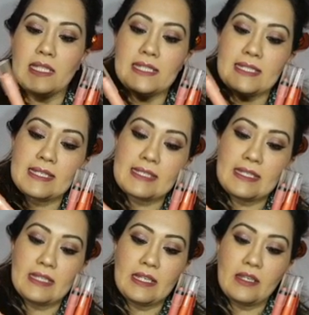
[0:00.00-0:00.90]
this is
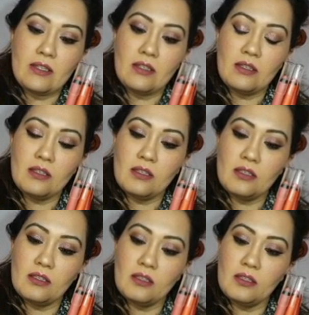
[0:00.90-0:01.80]
in
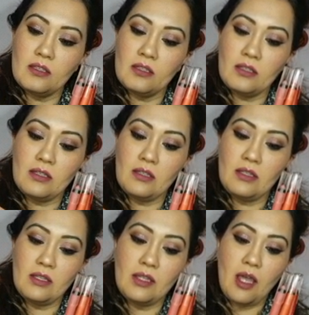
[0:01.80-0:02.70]

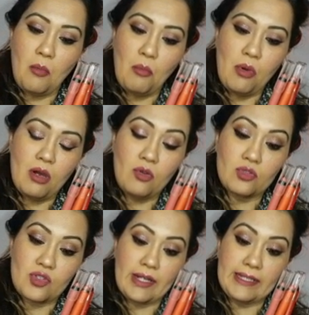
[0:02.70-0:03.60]
the number,
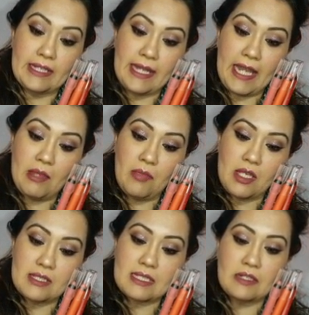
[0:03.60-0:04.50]
oh sorry, the name
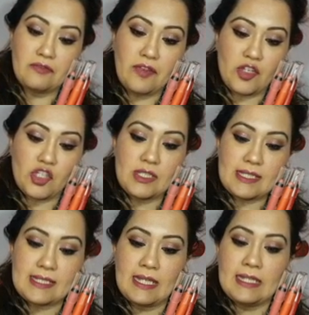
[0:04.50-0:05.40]
is
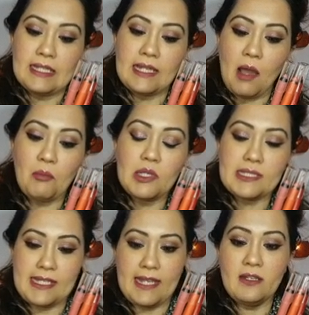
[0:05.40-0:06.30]
Confessions
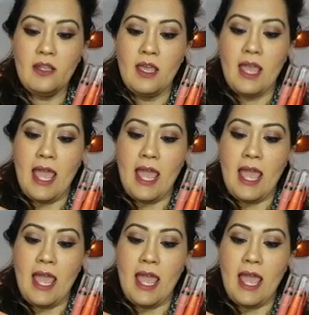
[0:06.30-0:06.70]
number 10.